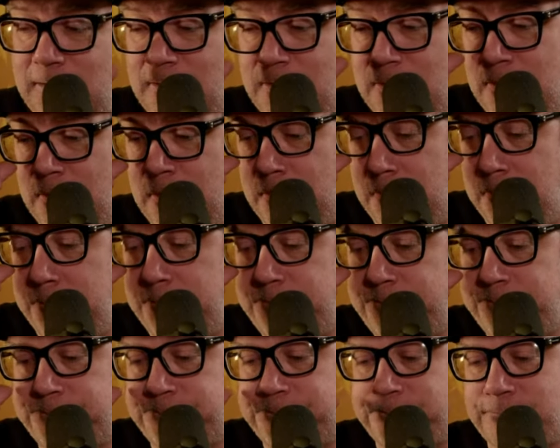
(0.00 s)

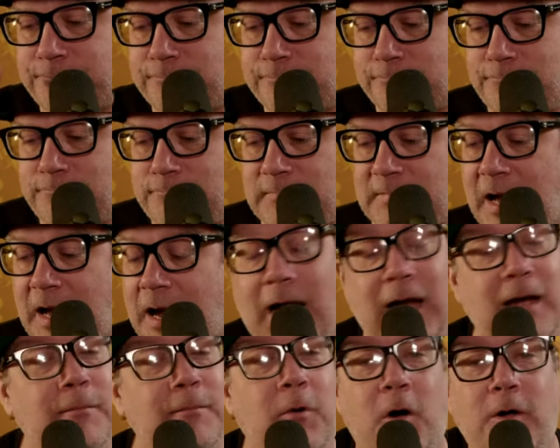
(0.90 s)

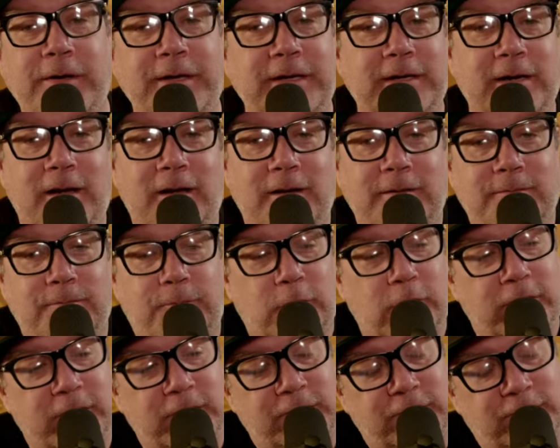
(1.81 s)
I'm all in on
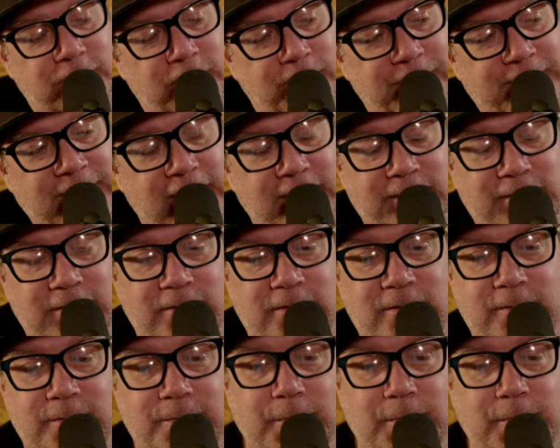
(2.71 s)
Brooks from Texas,